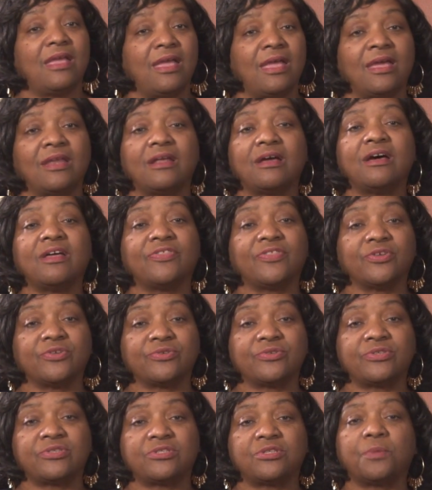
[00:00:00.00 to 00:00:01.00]
and
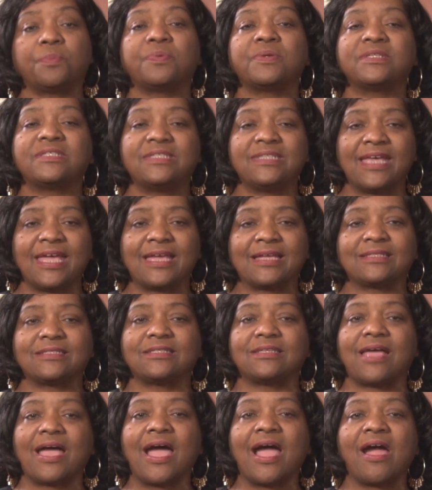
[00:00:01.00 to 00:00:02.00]
others to
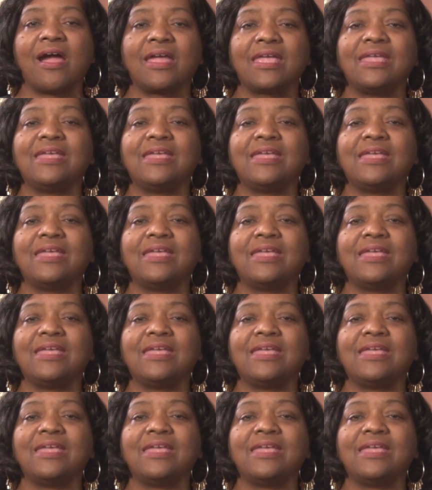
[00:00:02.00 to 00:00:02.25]
protect our